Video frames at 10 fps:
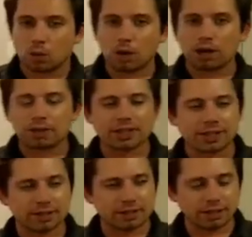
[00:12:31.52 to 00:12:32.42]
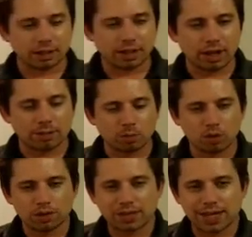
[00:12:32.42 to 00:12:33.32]
Wow, this has a lot
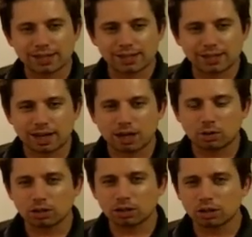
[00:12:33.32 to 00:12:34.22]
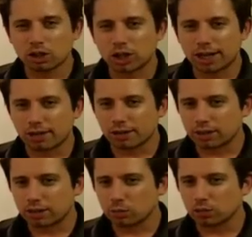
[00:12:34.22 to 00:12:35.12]
more of that sour,
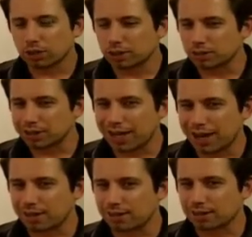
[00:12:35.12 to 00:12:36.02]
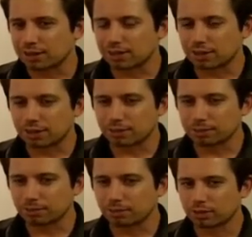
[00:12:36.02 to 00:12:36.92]
cherry, real tannic
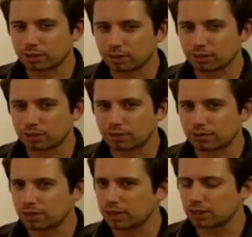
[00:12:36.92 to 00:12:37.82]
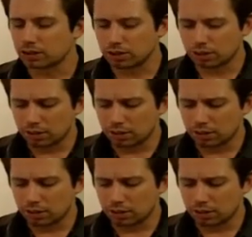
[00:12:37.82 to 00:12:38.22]
finish.